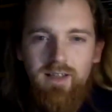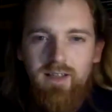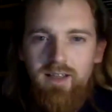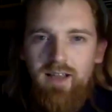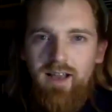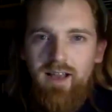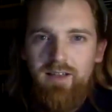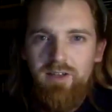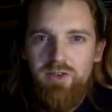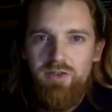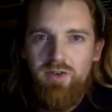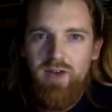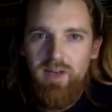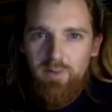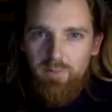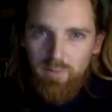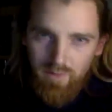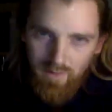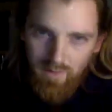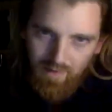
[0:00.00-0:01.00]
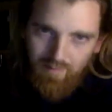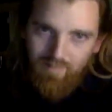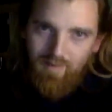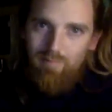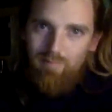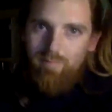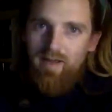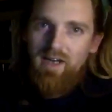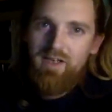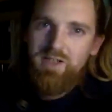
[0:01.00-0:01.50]
and the dragon will kind of
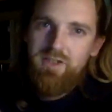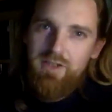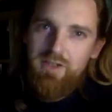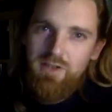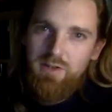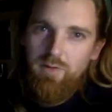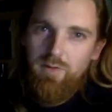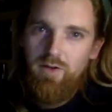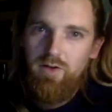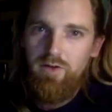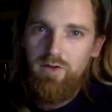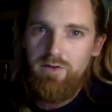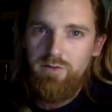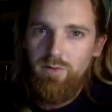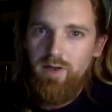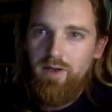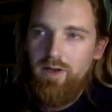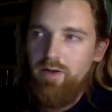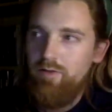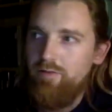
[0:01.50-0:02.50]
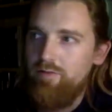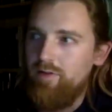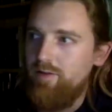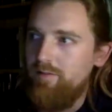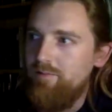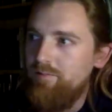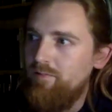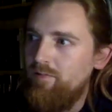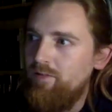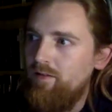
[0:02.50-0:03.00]
like bash into it on its way over.
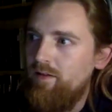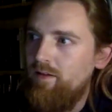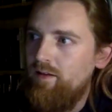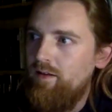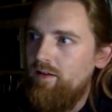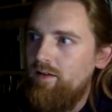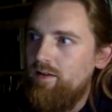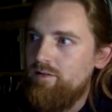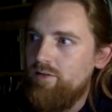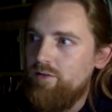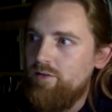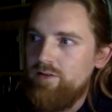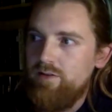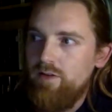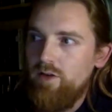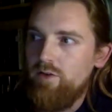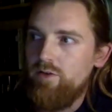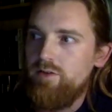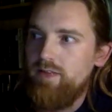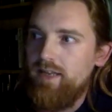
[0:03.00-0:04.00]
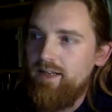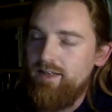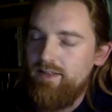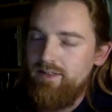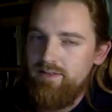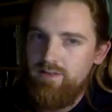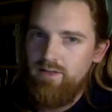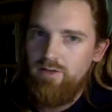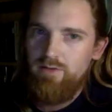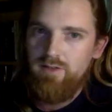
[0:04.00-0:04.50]
So those standing
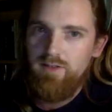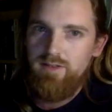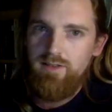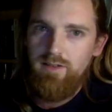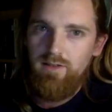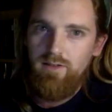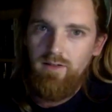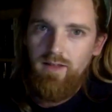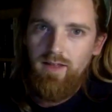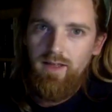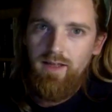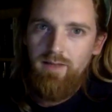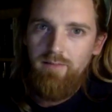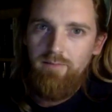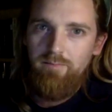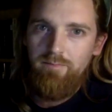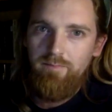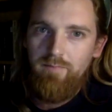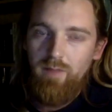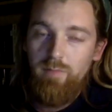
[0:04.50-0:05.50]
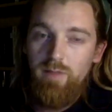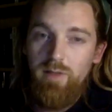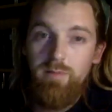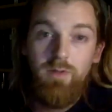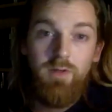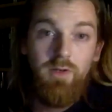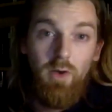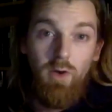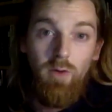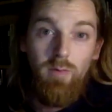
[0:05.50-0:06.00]
stones are still there, and
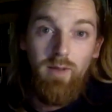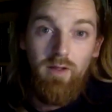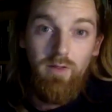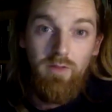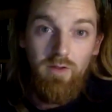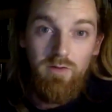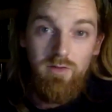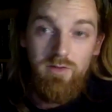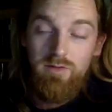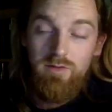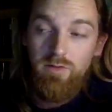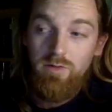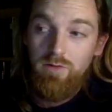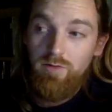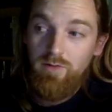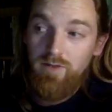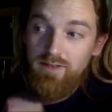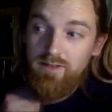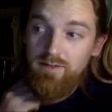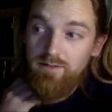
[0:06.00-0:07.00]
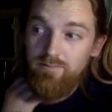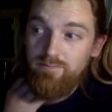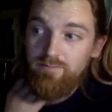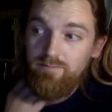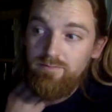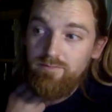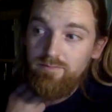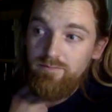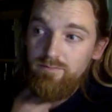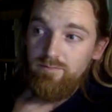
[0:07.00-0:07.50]
people know about those stories.
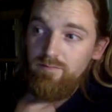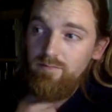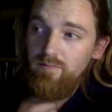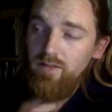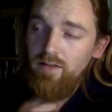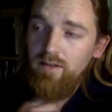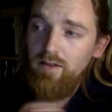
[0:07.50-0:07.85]
Mm-hmm.